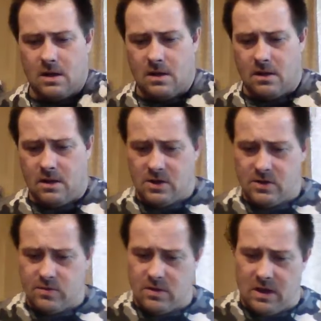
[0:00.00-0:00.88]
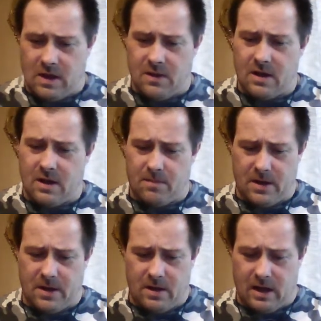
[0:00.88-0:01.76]
And this one, I think I
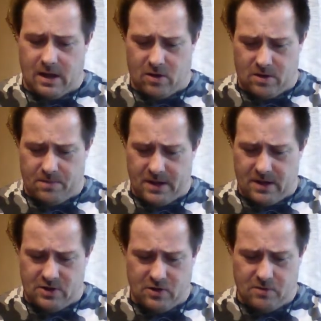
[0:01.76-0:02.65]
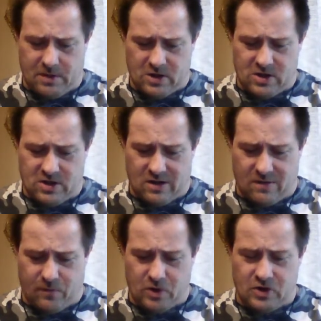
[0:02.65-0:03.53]
paid. Yeah, I only paid $2.
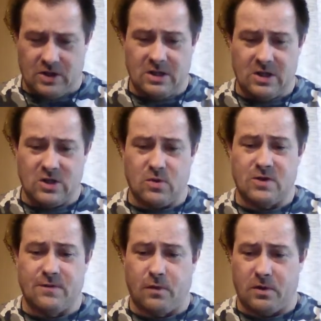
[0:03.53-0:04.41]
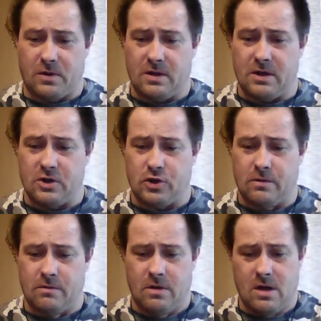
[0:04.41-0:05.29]
Unfortunately, this was fourth
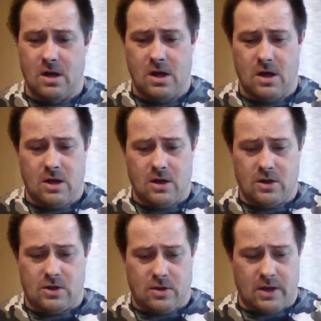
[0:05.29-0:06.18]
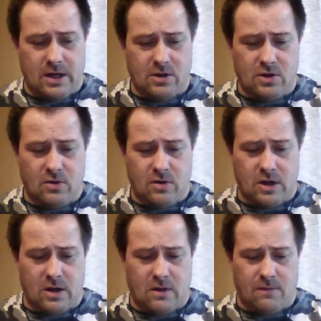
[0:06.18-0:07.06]
edition, so I had to do a
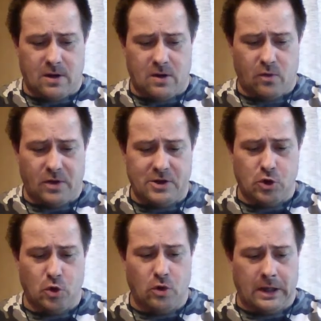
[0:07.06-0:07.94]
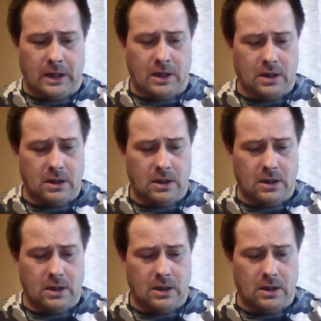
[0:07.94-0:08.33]
lot of retooling.